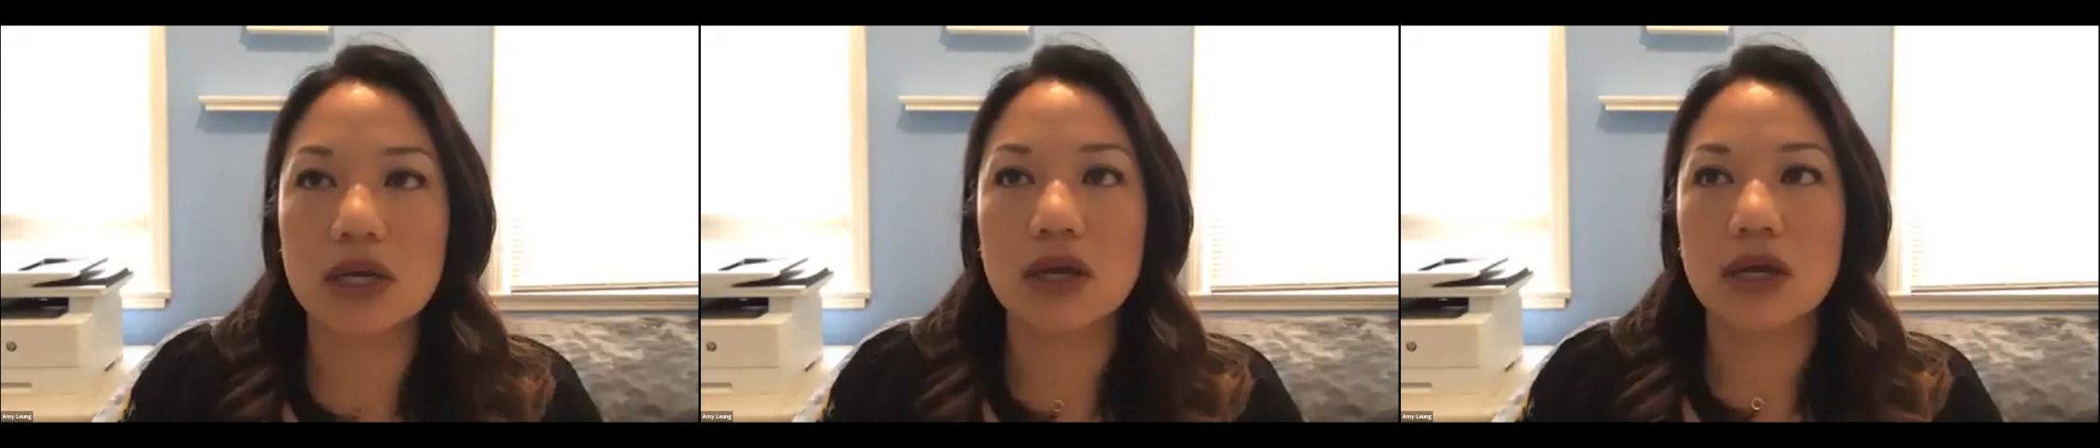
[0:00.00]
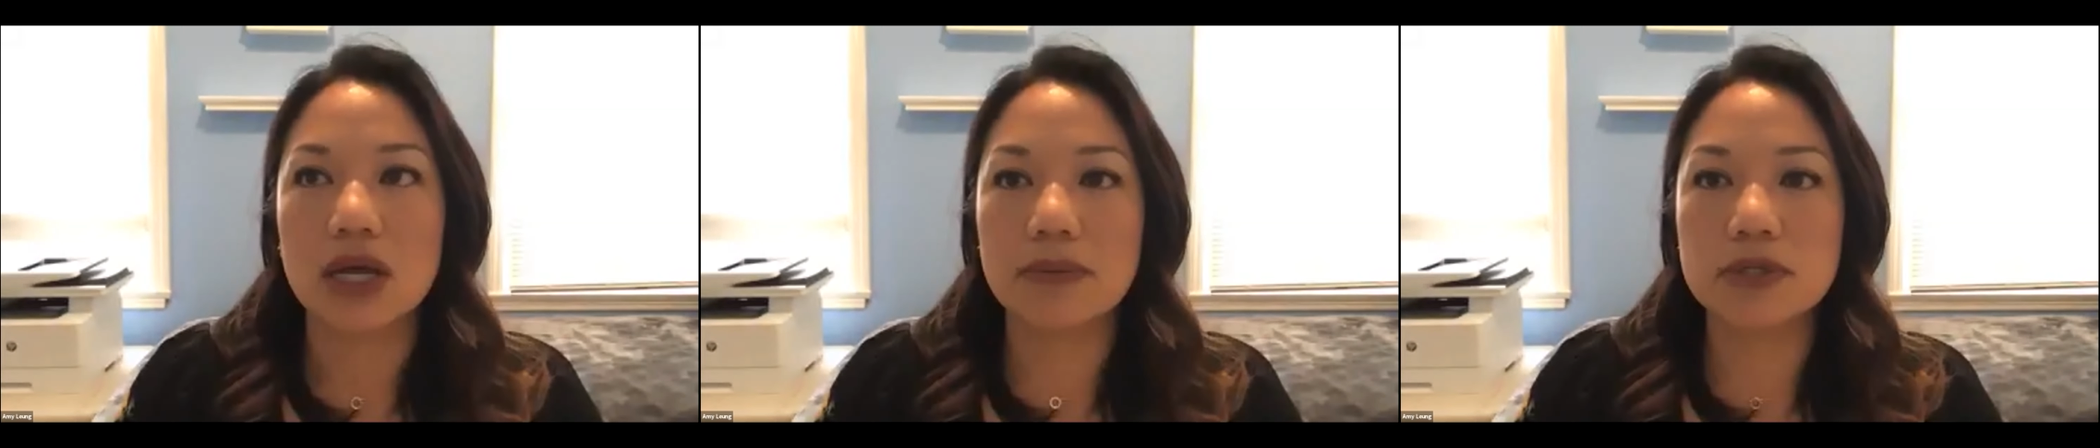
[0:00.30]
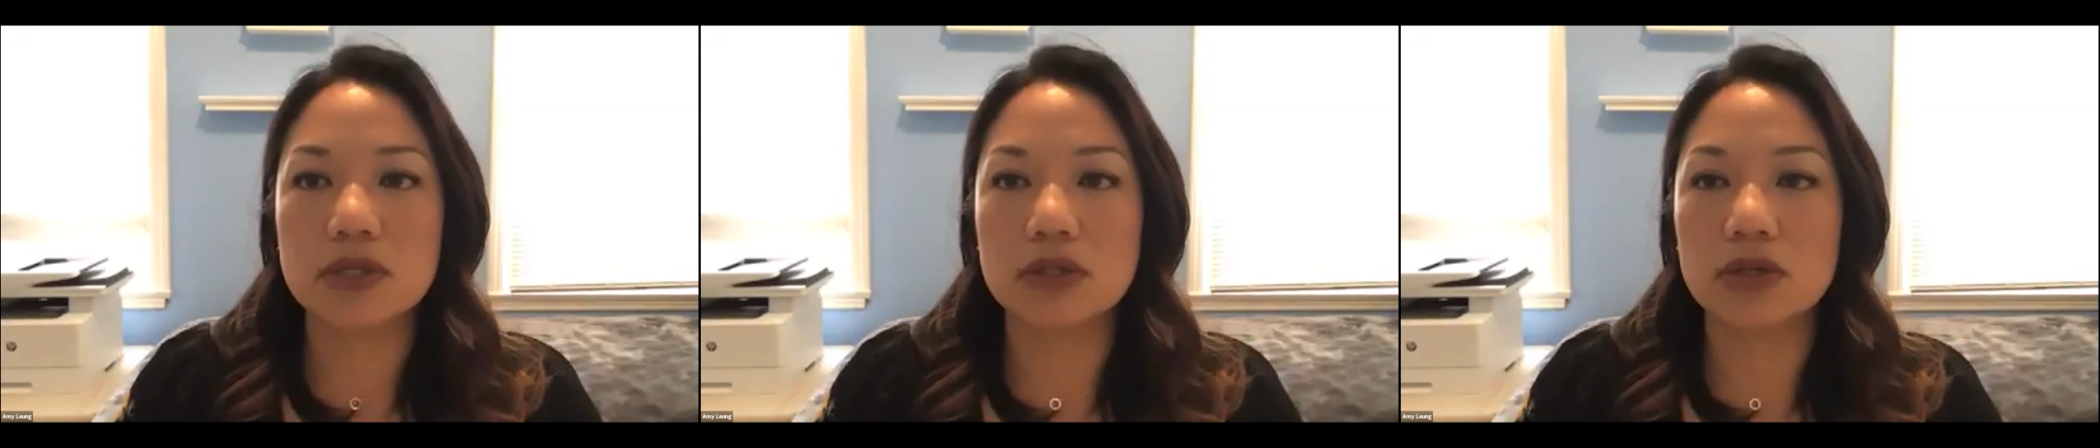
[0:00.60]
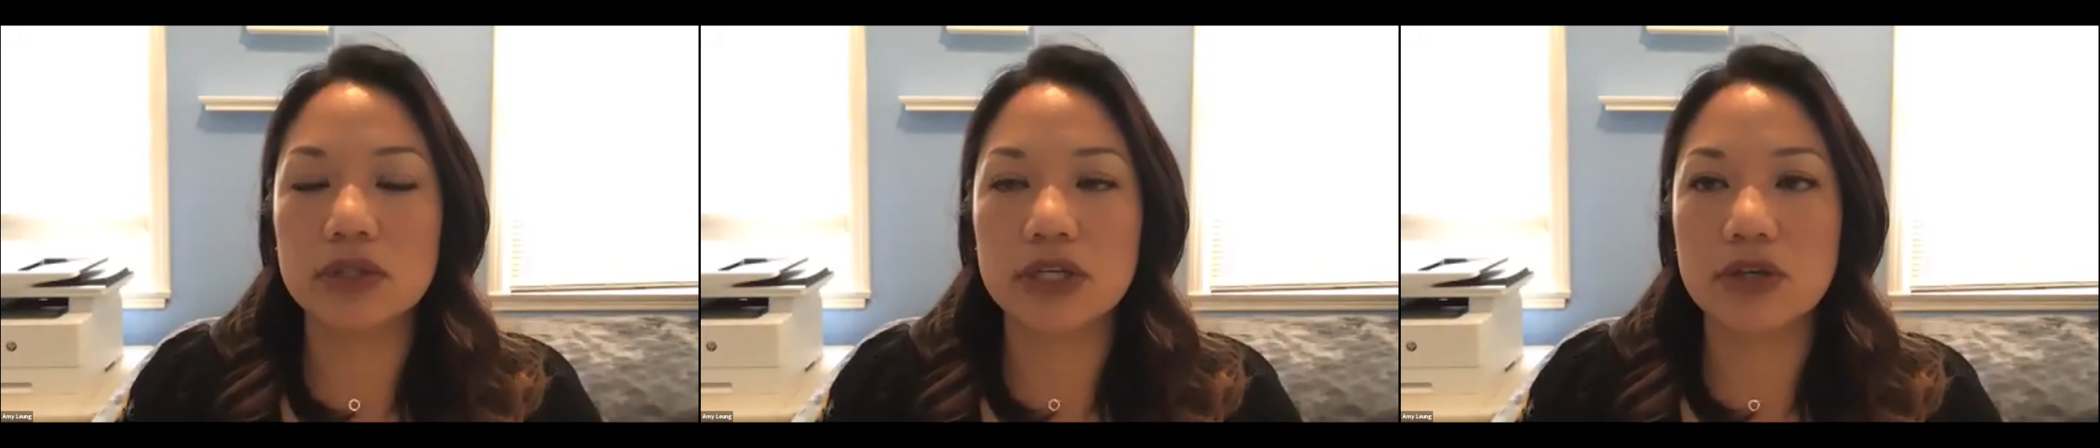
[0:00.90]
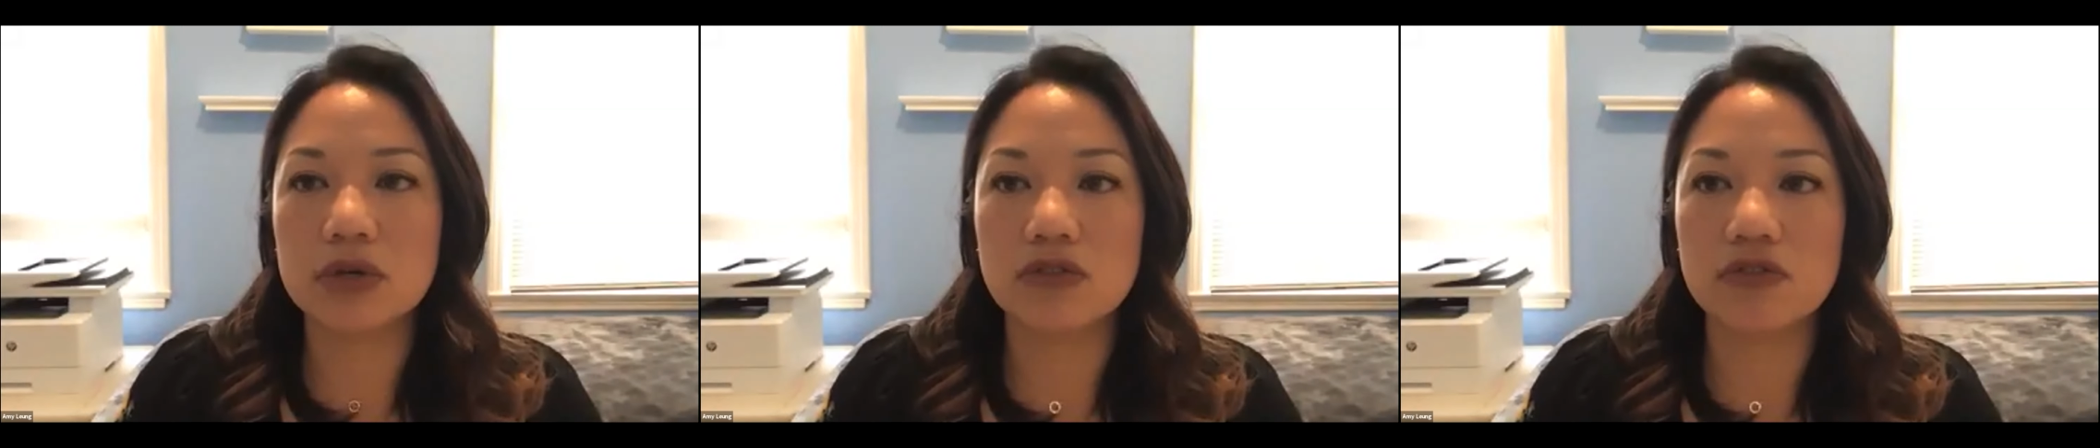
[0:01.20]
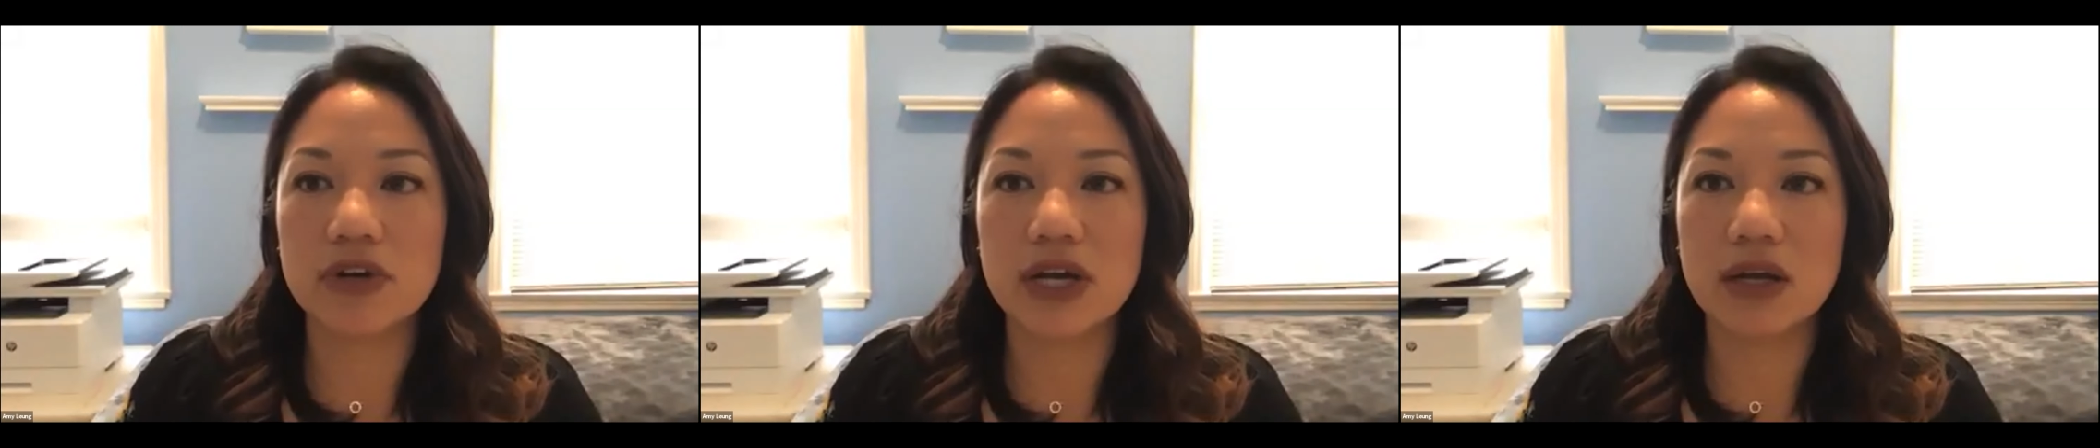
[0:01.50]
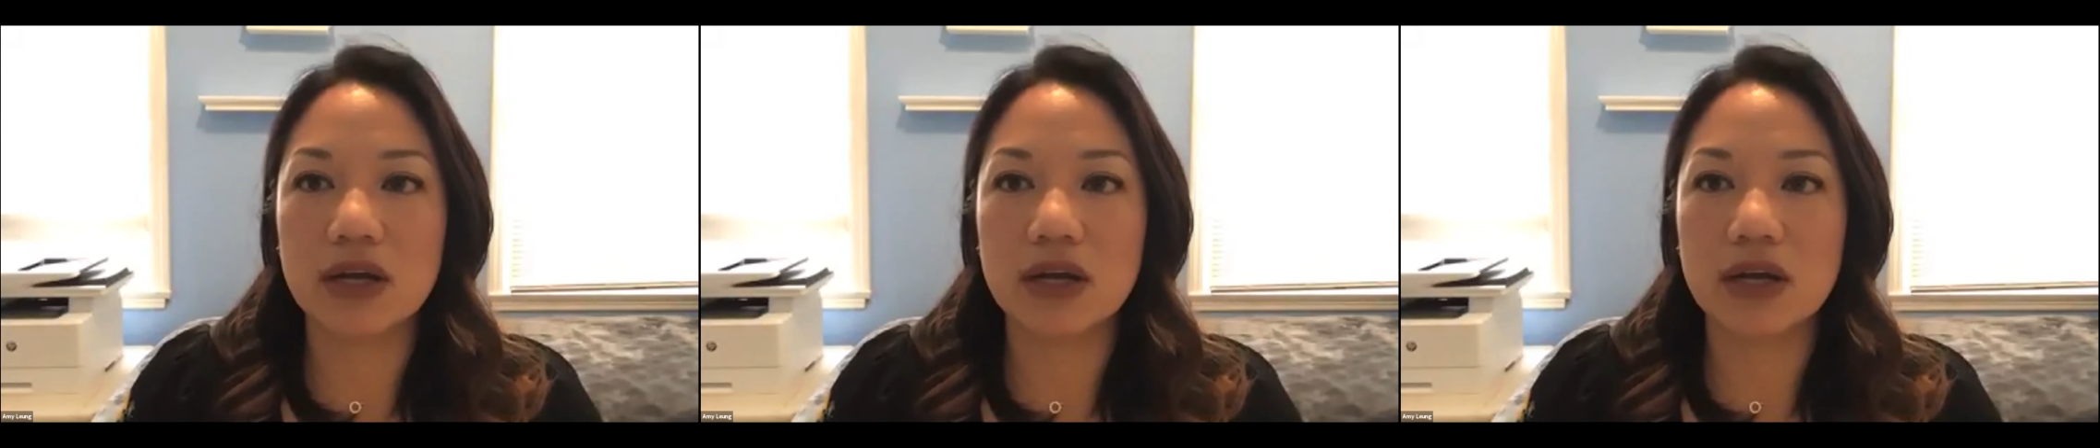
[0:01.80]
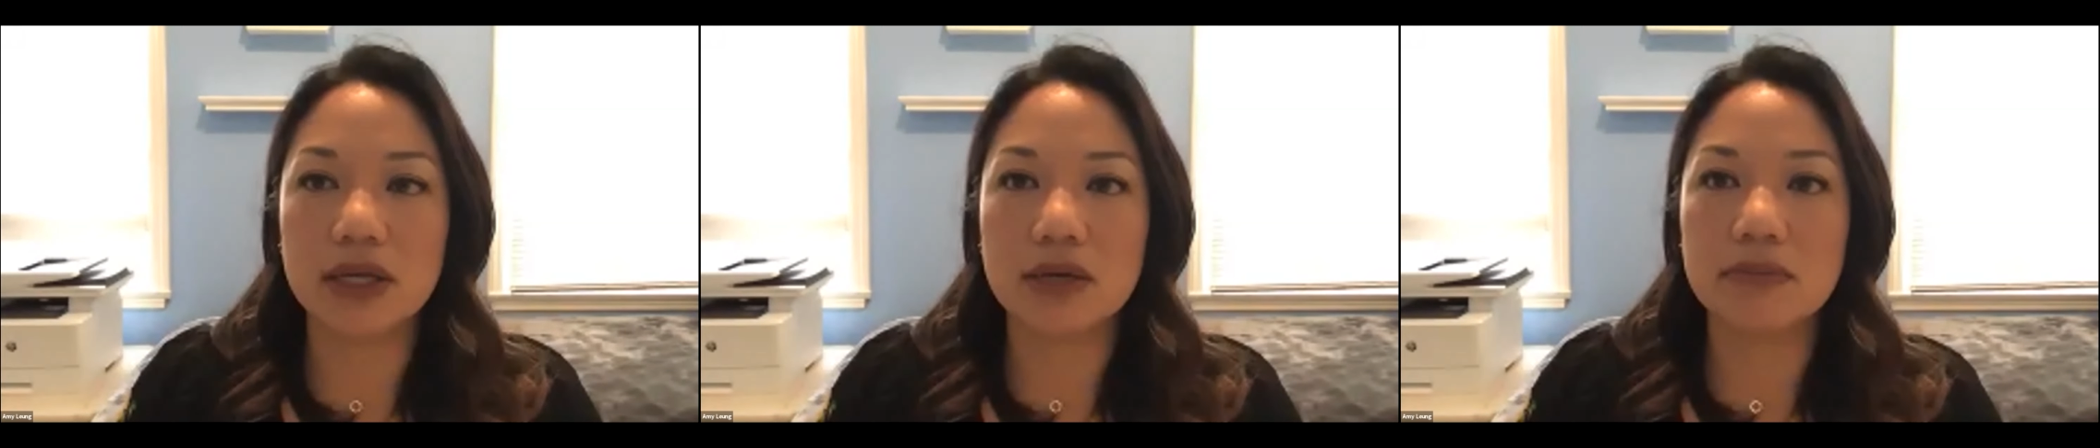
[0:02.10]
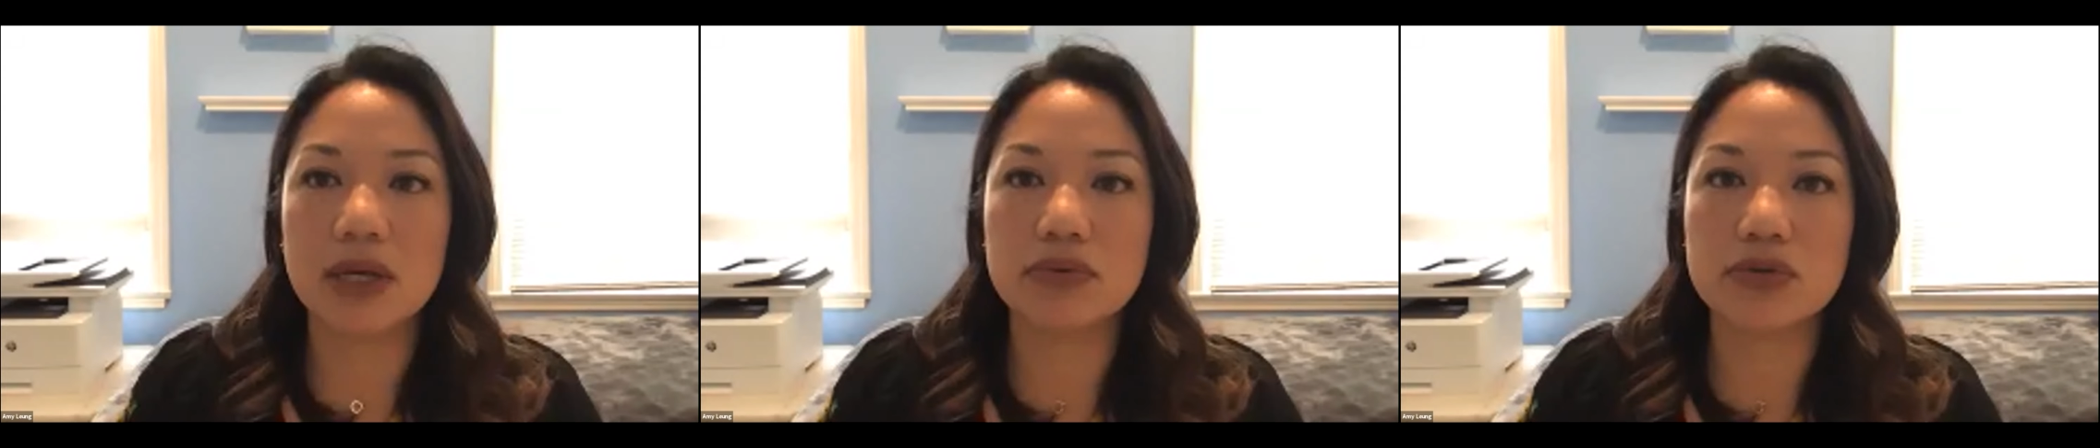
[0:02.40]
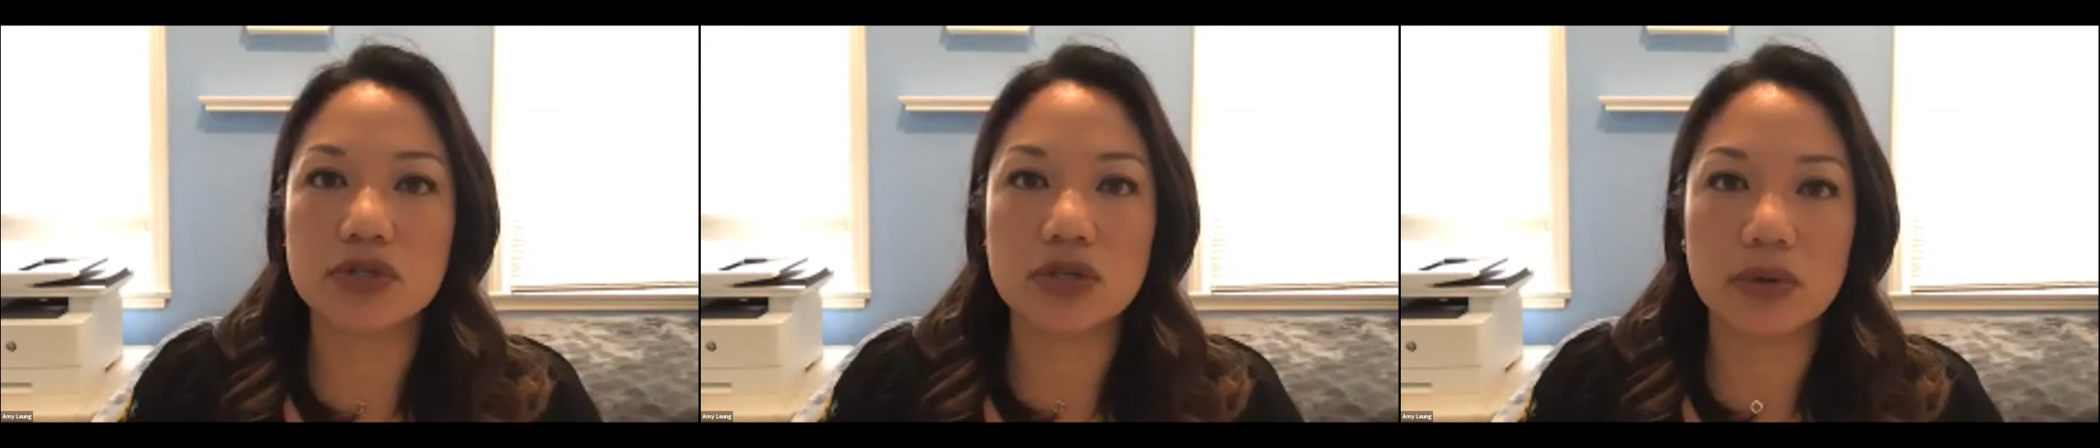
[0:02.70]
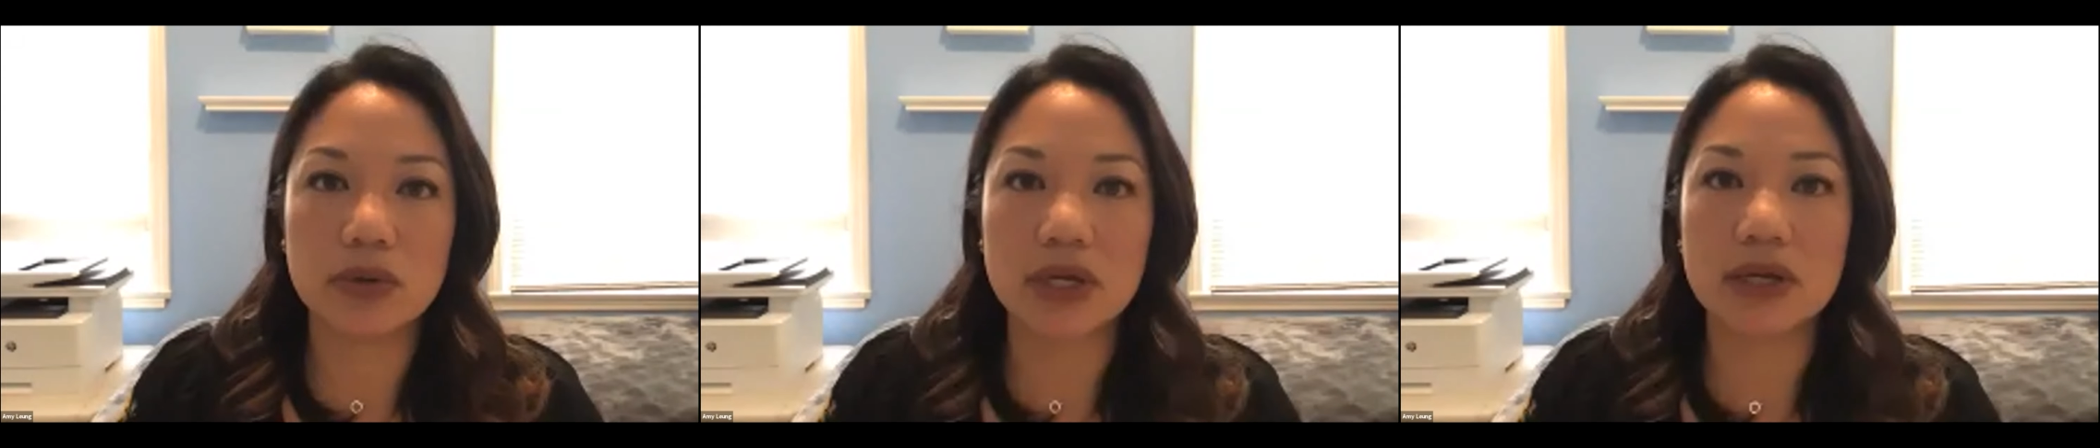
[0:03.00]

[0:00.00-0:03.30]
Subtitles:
Absolutely, you can file a claim and pursue it